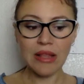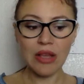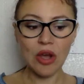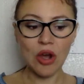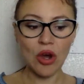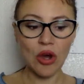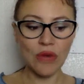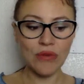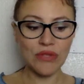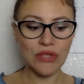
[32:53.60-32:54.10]

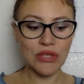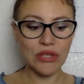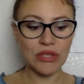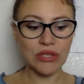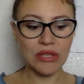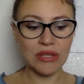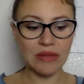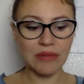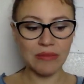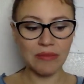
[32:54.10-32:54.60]
let go
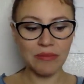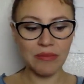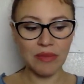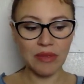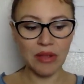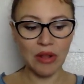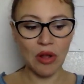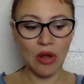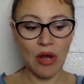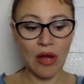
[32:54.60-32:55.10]
of
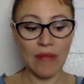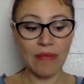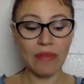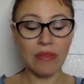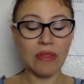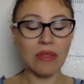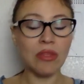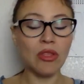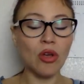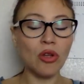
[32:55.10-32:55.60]
certain, you
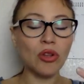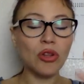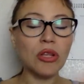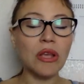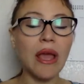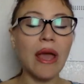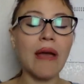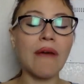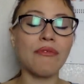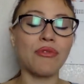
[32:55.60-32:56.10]
know, and
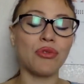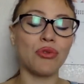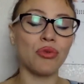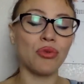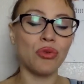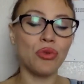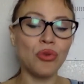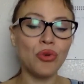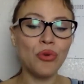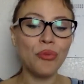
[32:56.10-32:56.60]
not
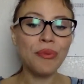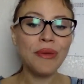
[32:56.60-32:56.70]
have to.